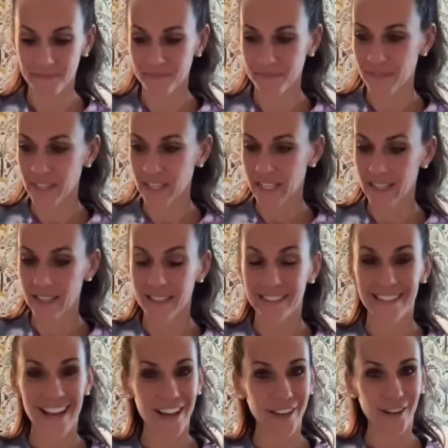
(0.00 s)

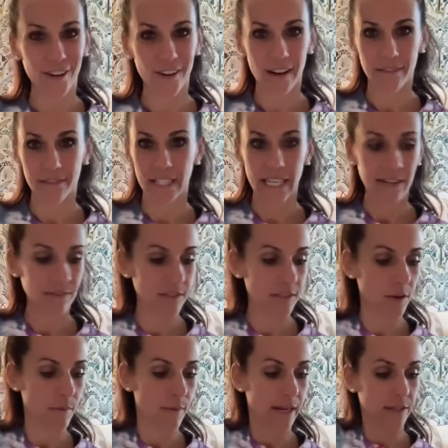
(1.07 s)
Now you don't have to give
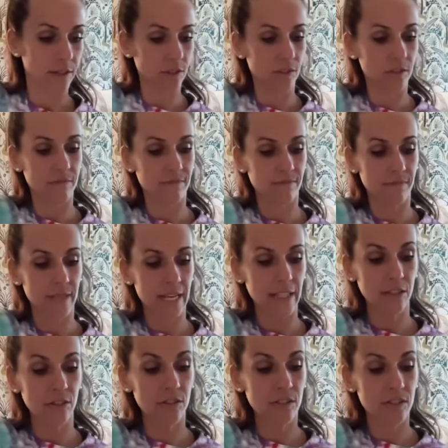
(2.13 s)
so much,
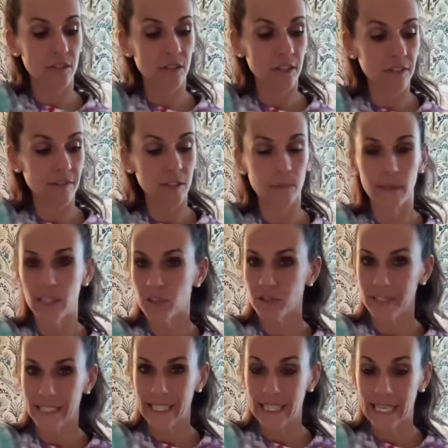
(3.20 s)
and you deserve to be
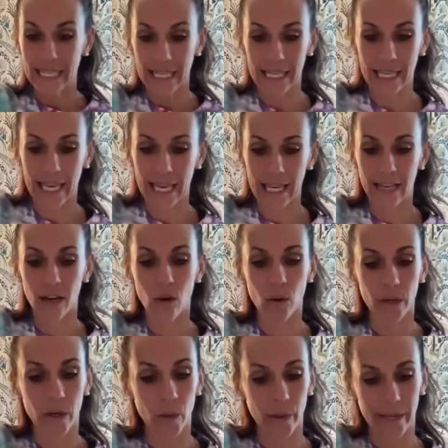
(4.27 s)
treated like a king
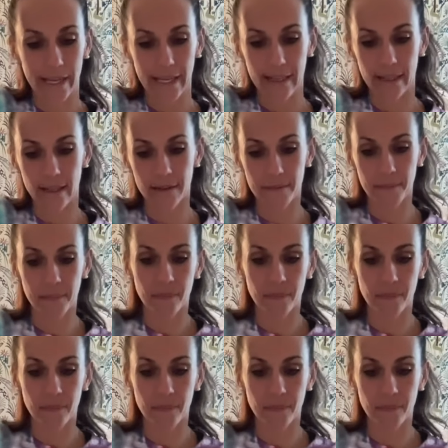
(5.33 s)
or queen.